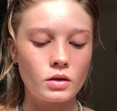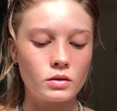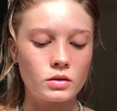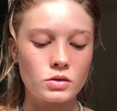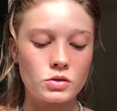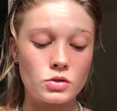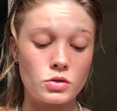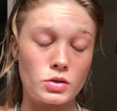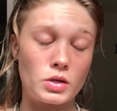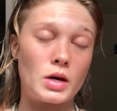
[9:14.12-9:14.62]

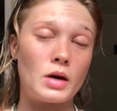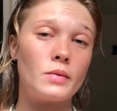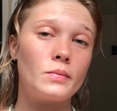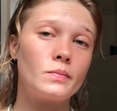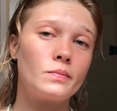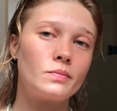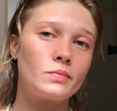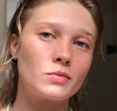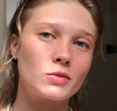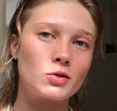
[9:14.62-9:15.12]
so
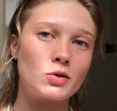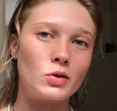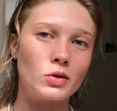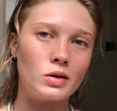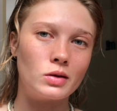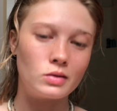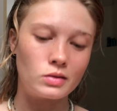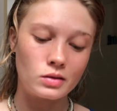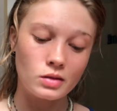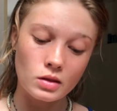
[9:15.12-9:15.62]
then
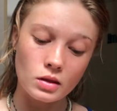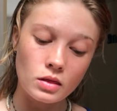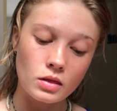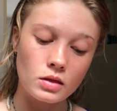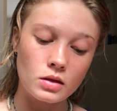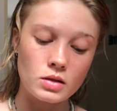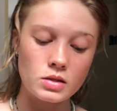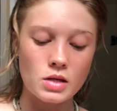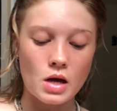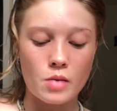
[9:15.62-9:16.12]

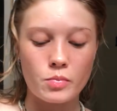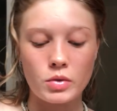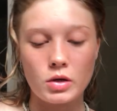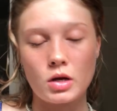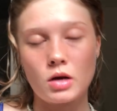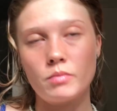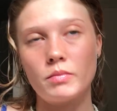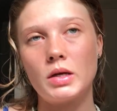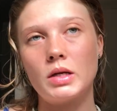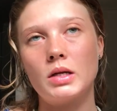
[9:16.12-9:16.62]
this happened
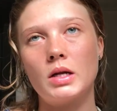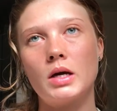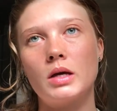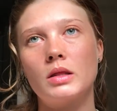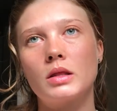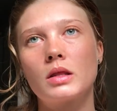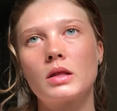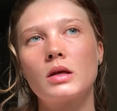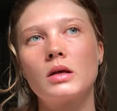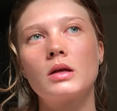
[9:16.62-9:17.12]
on May
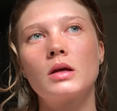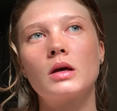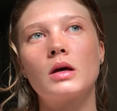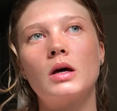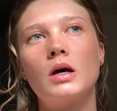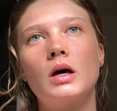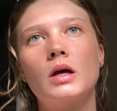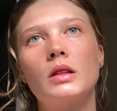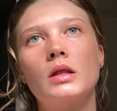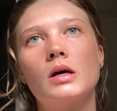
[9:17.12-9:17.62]
9th,
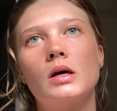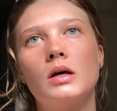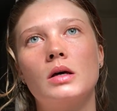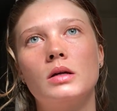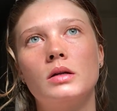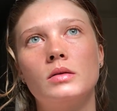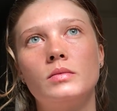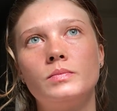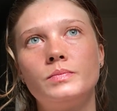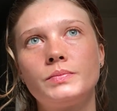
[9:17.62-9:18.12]
and
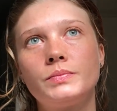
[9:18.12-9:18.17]
then